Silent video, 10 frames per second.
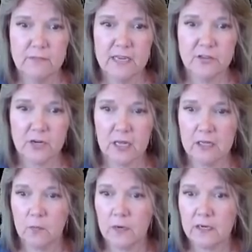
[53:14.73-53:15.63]
Either
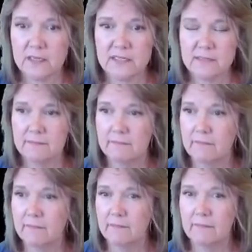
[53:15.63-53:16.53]
color works.
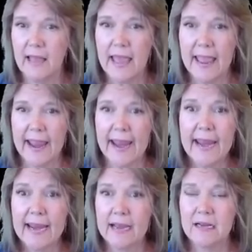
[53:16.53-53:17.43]

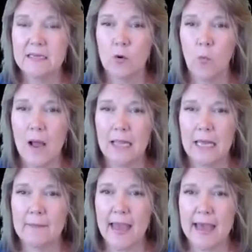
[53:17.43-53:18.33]
And while
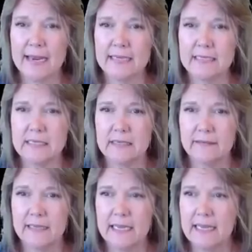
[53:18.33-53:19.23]
I'm at it,
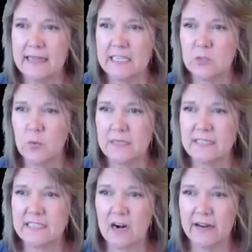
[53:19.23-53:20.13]
this was
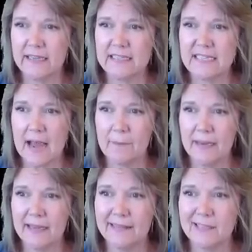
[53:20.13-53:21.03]
starting and
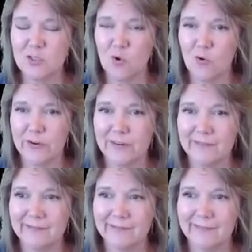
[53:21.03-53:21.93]
stopping in this corner.
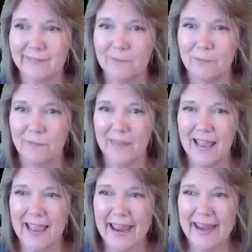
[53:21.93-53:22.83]

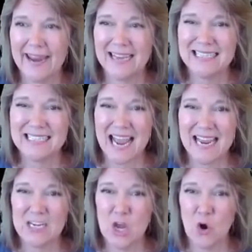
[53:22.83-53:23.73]
And
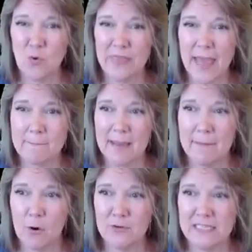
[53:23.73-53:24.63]
I know that my
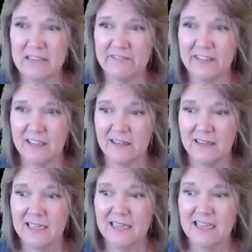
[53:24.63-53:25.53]
motif fill
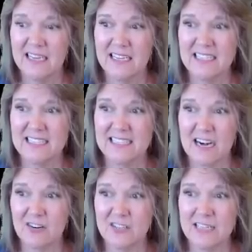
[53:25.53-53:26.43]

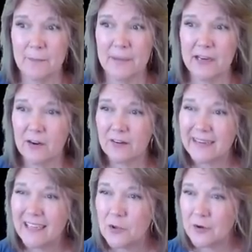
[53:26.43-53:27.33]
starts up here.
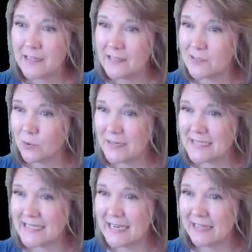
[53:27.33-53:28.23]
You can sort of
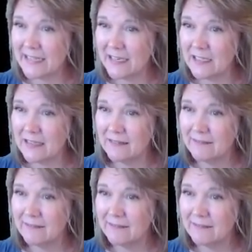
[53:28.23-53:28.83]
see a little